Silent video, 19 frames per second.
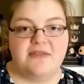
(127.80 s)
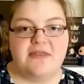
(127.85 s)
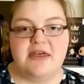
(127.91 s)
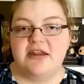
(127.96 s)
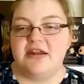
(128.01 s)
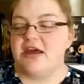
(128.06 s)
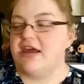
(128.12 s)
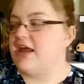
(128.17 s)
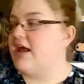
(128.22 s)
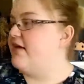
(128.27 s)

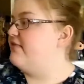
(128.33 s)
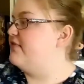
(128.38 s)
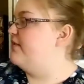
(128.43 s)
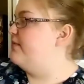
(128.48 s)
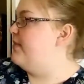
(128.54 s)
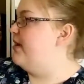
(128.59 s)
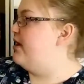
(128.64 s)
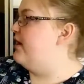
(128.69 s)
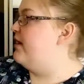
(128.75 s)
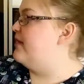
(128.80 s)
Then I have
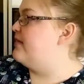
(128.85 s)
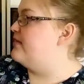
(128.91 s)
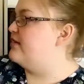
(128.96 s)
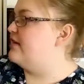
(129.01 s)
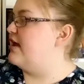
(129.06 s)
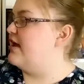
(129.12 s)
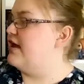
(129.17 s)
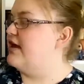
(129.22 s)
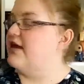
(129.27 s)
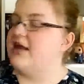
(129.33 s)
The Bear and the
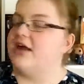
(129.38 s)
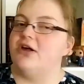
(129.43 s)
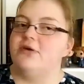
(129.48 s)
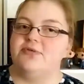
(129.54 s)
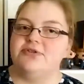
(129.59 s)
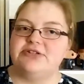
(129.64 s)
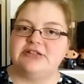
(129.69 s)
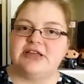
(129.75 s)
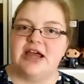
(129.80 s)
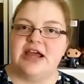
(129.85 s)

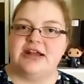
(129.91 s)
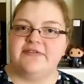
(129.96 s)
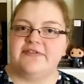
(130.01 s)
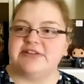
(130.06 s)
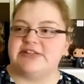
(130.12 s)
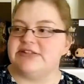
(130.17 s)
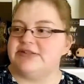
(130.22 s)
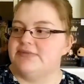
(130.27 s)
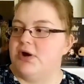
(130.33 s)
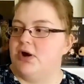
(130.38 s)
Nightingale, which is kind of
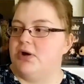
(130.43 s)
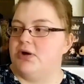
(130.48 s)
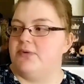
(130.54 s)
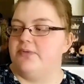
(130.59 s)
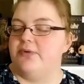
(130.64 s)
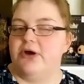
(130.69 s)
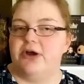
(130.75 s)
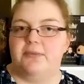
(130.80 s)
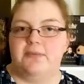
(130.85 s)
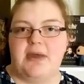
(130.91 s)
a smaller
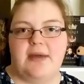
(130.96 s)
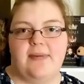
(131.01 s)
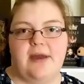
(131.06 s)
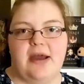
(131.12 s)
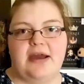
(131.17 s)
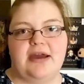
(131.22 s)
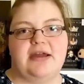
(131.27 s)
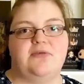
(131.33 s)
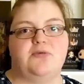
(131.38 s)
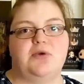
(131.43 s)
book.
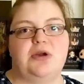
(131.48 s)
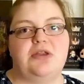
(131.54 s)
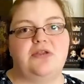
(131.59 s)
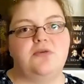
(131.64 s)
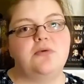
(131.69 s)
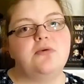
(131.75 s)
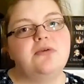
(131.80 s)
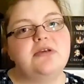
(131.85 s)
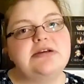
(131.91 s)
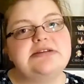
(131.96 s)
Maybe I can read
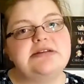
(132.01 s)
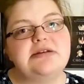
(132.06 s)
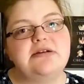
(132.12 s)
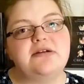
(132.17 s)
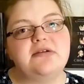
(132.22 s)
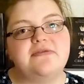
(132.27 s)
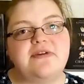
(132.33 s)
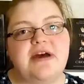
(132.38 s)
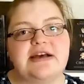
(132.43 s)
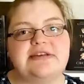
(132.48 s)
through this a
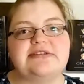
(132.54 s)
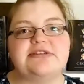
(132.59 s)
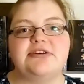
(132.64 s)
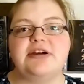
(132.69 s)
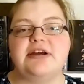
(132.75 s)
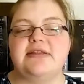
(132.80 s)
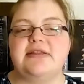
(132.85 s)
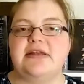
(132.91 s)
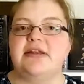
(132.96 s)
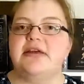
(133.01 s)
little
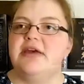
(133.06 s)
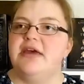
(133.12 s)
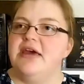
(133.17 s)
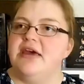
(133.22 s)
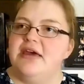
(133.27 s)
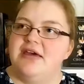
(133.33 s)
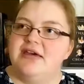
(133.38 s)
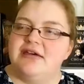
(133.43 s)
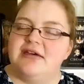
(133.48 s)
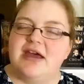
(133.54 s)
faster and then
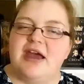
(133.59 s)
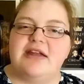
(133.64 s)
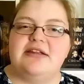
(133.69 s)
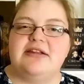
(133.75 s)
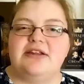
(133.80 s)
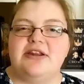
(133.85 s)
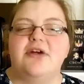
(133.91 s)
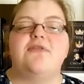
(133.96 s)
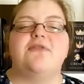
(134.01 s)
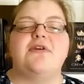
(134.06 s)
kind
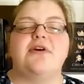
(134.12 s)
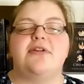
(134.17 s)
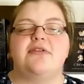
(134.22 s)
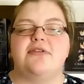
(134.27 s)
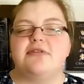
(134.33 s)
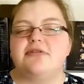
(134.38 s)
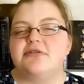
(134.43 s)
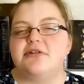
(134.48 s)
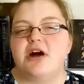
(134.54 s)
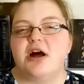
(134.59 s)
of, you know, feel a
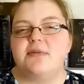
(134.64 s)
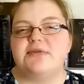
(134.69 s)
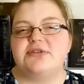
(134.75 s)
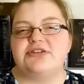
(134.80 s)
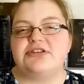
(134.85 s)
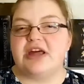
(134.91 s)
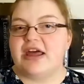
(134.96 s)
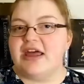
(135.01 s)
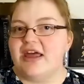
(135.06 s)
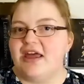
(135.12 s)
little
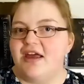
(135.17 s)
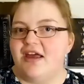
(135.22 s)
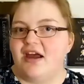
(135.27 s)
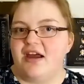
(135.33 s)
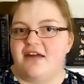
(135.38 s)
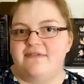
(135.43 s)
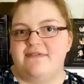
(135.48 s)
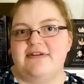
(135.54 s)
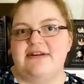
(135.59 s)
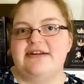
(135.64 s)
accomplished that, hey,
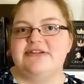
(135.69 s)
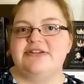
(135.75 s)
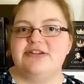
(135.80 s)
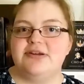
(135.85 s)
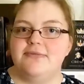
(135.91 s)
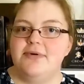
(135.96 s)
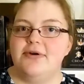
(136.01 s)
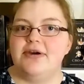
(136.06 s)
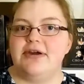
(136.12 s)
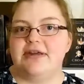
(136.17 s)
I
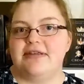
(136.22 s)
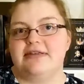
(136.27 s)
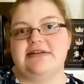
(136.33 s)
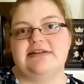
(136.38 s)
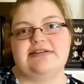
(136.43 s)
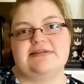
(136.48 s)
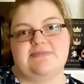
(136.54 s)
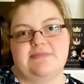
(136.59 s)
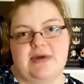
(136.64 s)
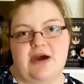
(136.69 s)
finished a book in
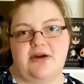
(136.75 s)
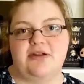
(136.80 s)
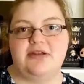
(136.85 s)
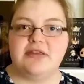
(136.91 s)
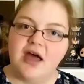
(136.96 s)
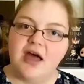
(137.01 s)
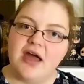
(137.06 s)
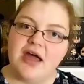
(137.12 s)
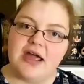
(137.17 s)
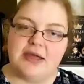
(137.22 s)
this amount
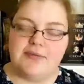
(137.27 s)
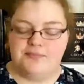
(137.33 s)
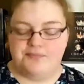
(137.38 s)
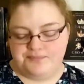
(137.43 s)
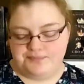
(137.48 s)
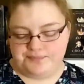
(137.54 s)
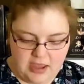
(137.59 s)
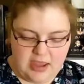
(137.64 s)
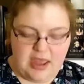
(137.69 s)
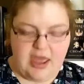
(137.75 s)
of time.
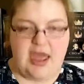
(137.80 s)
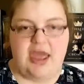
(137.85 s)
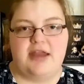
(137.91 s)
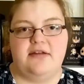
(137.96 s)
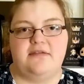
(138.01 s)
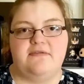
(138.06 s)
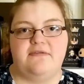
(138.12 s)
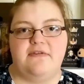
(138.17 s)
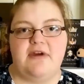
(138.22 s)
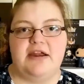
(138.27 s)

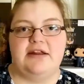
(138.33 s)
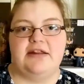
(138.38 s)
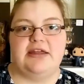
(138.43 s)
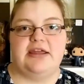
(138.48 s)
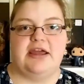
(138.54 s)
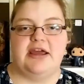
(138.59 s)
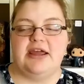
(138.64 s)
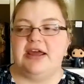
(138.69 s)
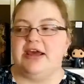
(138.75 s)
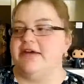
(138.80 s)
And
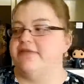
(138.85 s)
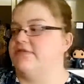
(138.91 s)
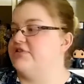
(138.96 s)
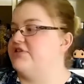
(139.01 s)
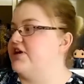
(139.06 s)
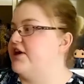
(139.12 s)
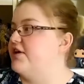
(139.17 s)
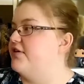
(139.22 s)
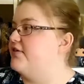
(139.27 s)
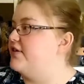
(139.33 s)
finally, I have
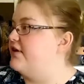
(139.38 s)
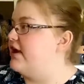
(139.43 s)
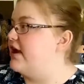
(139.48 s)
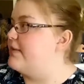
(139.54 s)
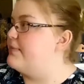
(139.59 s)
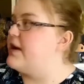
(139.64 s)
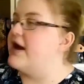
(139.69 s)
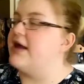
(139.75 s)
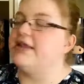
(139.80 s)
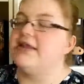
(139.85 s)
Shadow of the
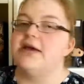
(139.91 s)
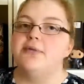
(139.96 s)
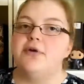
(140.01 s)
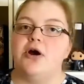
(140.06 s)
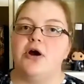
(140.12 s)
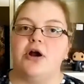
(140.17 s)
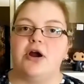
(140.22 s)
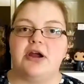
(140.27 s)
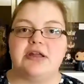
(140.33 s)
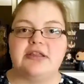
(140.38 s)
Night by Deborah
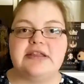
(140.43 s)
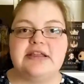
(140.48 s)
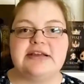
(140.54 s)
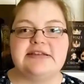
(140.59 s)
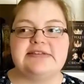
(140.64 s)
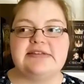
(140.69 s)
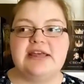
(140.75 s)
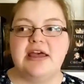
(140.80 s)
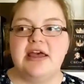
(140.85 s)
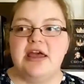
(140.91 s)

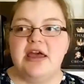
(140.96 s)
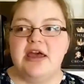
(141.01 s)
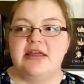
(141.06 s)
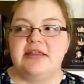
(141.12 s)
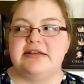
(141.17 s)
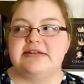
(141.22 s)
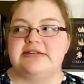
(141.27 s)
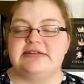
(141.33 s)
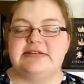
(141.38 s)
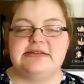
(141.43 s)
Harkness.
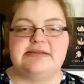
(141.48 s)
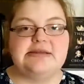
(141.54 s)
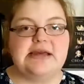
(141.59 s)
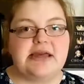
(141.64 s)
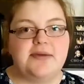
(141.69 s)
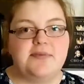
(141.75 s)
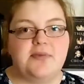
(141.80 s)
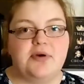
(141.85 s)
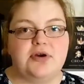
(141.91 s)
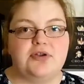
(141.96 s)
This is the
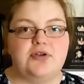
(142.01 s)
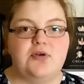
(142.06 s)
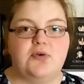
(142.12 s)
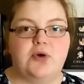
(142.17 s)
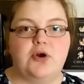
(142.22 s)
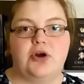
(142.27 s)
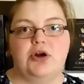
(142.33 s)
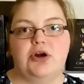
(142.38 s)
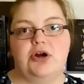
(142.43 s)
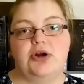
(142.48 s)
second book to
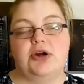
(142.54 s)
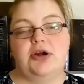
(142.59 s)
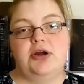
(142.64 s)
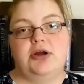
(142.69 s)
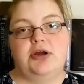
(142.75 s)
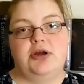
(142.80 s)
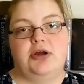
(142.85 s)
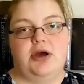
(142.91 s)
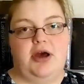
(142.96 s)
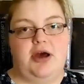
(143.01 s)
her,
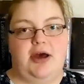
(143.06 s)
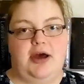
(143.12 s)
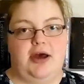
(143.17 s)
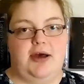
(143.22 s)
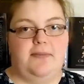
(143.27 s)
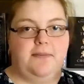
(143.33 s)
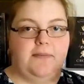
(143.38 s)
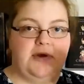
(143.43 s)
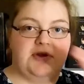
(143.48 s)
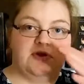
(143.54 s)

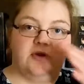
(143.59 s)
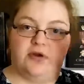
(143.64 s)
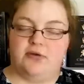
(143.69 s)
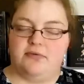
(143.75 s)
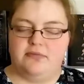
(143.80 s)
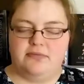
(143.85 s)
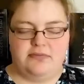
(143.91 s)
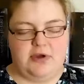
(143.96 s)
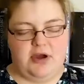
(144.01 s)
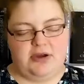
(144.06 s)
um, a
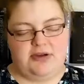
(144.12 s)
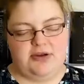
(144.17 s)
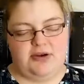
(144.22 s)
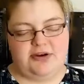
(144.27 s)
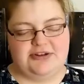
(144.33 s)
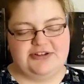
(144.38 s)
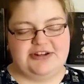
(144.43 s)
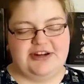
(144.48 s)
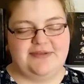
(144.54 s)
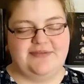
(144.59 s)
dark, not a
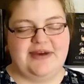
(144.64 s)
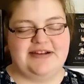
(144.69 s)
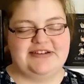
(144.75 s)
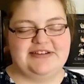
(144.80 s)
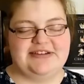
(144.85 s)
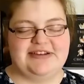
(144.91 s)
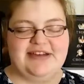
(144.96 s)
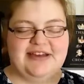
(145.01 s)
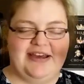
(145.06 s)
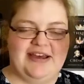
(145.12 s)
darker shade of
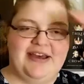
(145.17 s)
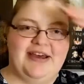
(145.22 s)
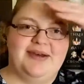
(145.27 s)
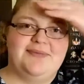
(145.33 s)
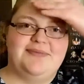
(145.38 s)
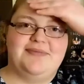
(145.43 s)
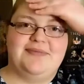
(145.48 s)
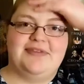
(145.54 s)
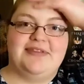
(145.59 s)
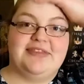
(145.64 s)
magic,
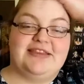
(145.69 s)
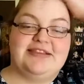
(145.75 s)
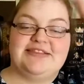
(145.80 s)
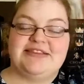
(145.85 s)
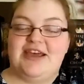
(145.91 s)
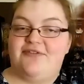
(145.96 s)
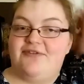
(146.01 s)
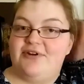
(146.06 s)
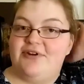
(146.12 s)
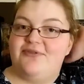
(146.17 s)
um,
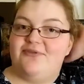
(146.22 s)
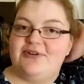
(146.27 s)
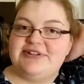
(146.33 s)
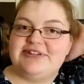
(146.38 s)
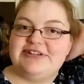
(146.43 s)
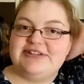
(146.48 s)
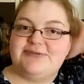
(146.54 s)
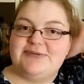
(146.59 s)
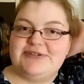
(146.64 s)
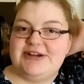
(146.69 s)
Discovery of
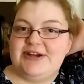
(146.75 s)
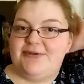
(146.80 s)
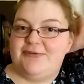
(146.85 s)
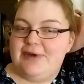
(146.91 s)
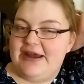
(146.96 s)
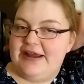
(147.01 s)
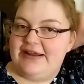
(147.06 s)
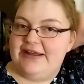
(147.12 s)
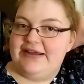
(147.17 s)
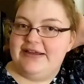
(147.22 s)
Witches, which I
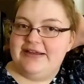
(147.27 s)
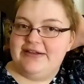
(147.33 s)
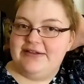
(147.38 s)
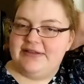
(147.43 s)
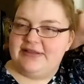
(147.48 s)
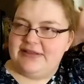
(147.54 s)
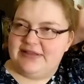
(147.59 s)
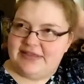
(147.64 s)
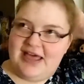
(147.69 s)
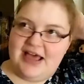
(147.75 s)
read
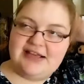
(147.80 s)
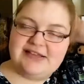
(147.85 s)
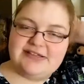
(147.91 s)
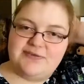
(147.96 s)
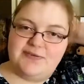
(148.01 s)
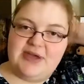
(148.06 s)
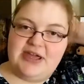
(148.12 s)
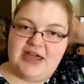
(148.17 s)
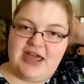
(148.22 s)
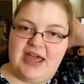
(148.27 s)

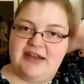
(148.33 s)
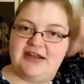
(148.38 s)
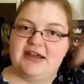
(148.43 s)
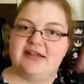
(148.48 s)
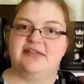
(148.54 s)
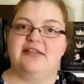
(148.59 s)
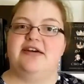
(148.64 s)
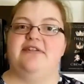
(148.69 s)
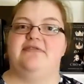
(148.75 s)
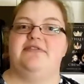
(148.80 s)
last week and
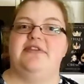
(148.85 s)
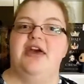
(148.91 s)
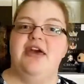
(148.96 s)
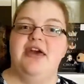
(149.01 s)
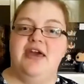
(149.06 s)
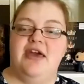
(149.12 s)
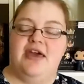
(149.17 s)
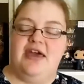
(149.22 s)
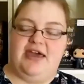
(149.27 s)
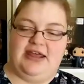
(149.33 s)
I loved,
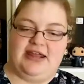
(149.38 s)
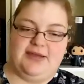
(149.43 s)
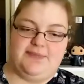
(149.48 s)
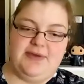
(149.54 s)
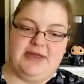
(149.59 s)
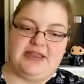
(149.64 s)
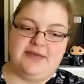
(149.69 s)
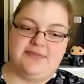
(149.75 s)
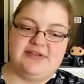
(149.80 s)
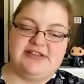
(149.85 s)
and I
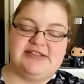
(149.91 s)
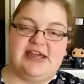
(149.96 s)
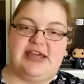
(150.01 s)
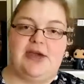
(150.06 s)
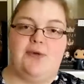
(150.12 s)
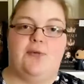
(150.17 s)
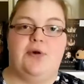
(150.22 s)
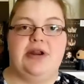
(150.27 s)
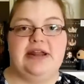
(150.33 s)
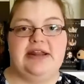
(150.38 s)
picked up the
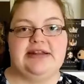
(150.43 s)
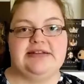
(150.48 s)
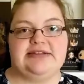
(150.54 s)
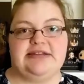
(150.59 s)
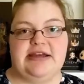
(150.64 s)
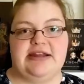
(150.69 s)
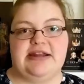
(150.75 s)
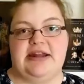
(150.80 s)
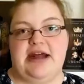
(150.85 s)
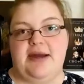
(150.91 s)
second one and
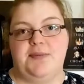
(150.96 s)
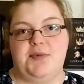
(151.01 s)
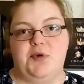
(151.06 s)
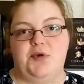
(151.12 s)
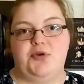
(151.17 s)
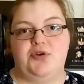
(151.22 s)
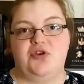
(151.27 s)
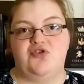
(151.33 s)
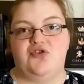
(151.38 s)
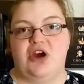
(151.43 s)
decided I'm
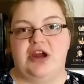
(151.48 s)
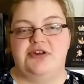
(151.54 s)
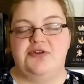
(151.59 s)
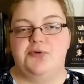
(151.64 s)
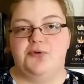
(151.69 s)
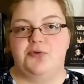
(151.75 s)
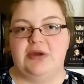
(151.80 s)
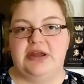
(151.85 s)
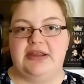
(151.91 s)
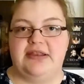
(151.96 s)
going to try
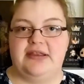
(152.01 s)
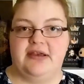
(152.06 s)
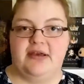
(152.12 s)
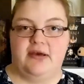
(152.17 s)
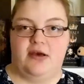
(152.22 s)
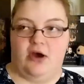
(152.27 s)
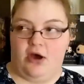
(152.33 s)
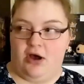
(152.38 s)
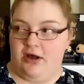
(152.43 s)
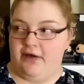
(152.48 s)
to read
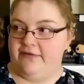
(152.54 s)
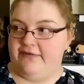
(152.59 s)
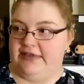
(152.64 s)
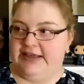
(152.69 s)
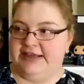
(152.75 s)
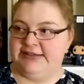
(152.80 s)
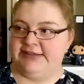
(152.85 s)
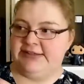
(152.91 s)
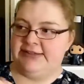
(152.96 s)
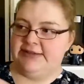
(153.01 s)
all of
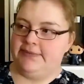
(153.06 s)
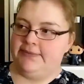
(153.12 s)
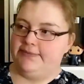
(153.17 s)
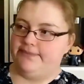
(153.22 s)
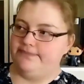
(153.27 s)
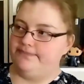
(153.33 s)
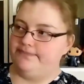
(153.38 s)
this.